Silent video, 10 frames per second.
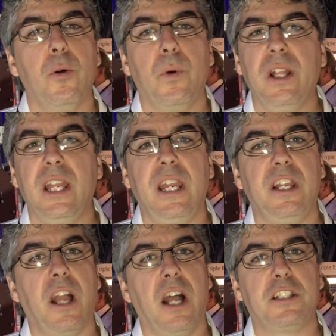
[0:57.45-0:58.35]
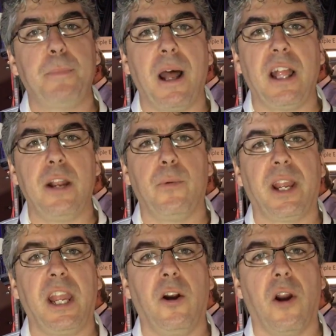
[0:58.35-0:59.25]
really spotline
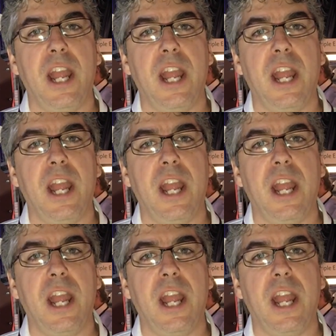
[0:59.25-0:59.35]
rigging or